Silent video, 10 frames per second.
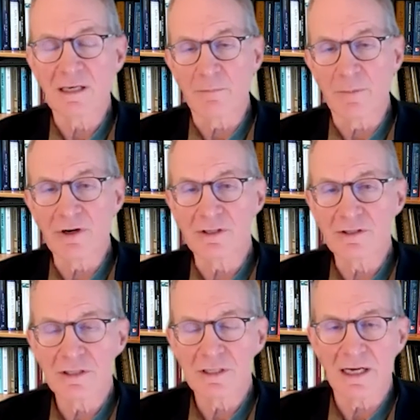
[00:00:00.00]
that
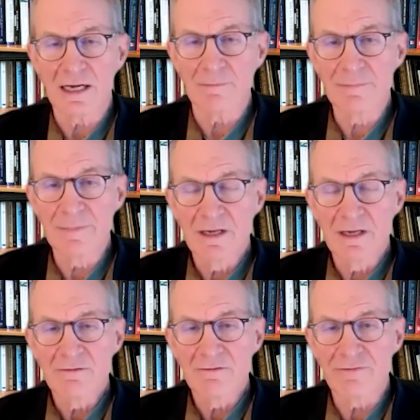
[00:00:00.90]
emerged
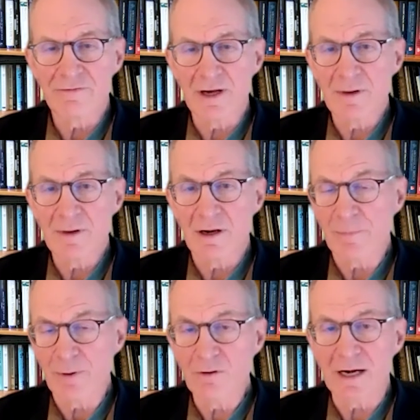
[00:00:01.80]
from our
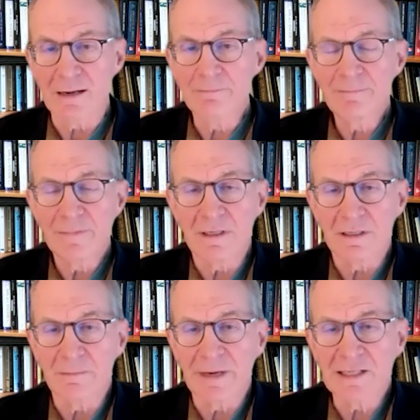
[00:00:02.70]
program,
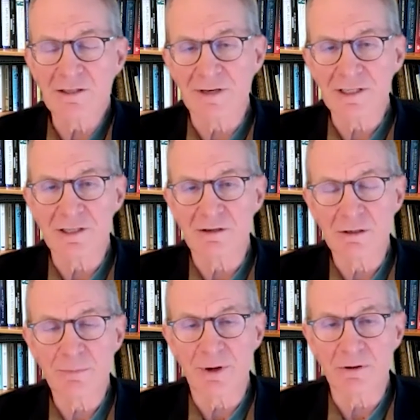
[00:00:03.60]
the Master of Engineering
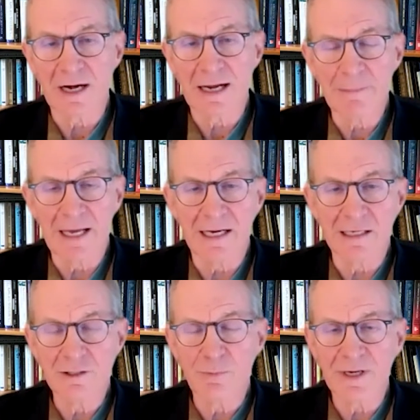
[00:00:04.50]
program, and
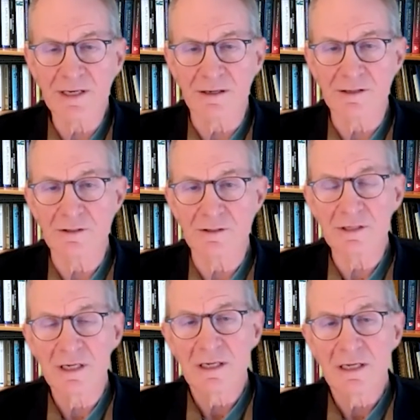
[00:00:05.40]
its precursors,
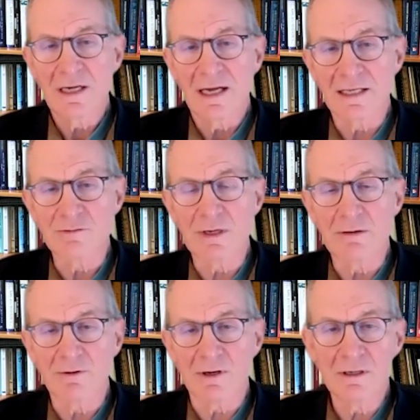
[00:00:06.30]
as we
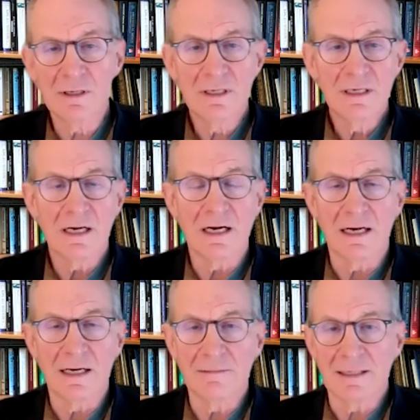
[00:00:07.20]
were
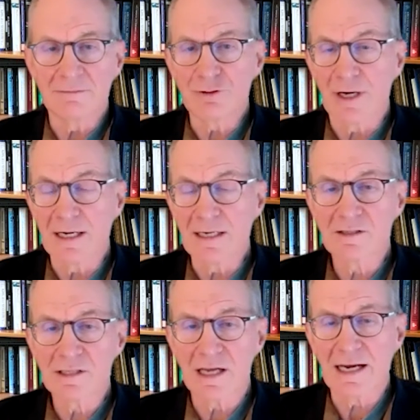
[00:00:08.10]
trying to
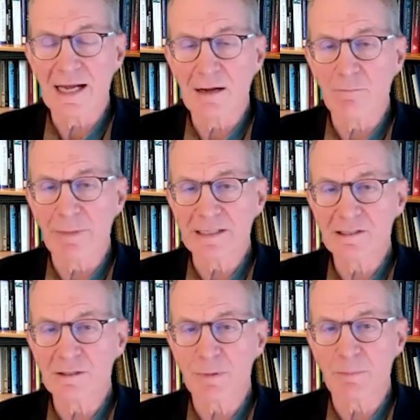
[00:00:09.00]
decide how best
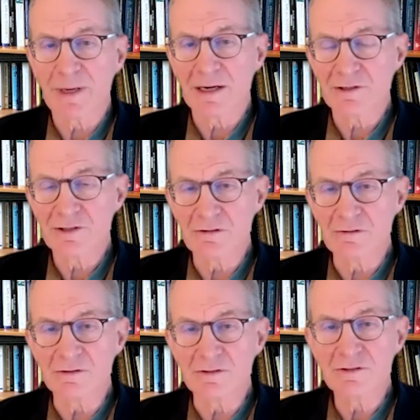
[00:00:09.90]
to prepare
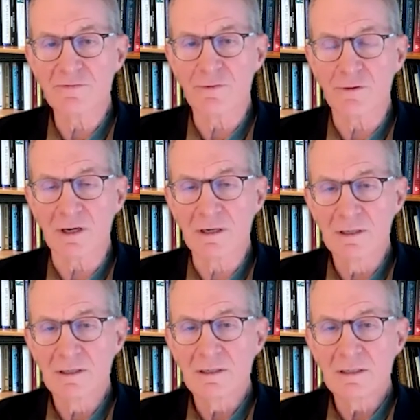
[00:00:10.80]
students for
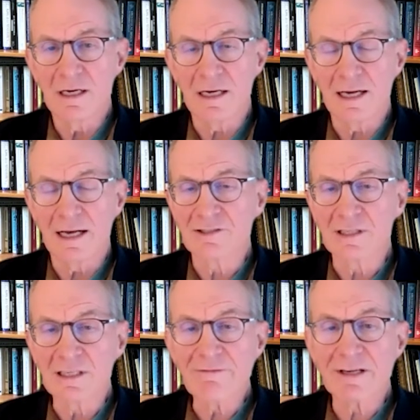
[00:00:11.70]
a
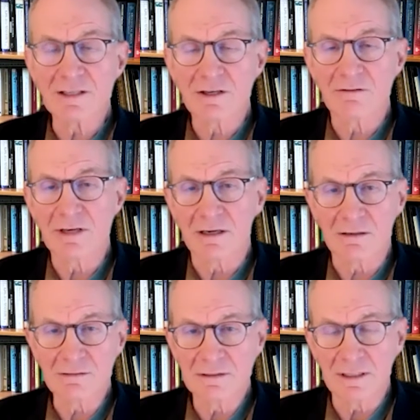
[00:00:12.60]
significant
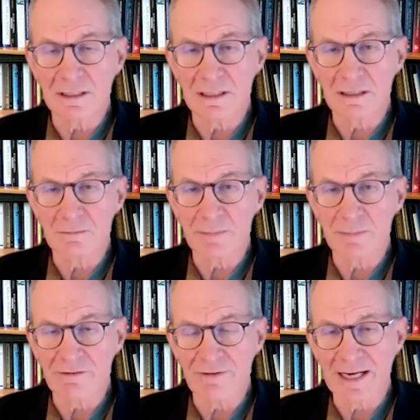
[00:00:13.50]
career in
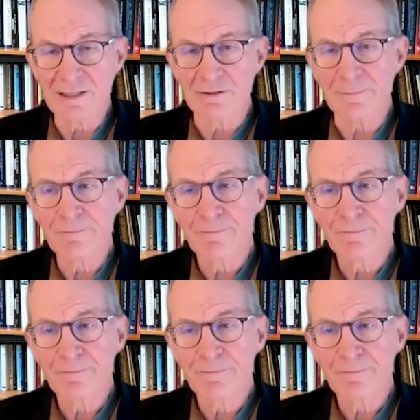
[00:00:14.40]
manufacturing.